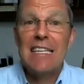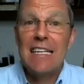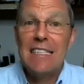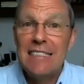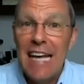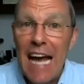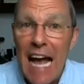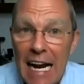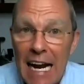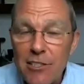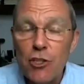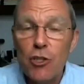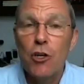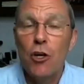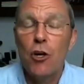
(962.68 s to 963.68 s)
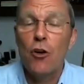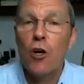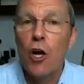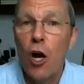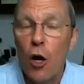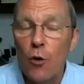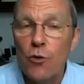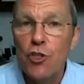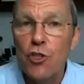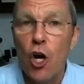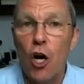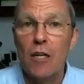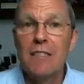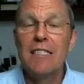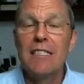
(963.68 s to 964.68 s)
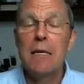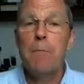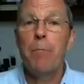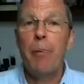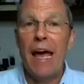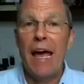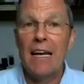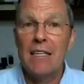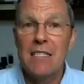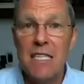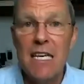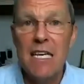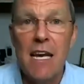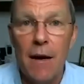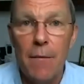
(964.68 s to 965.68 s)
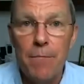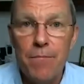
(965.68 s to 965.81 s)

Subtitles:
a tactical coach on Team Panacea,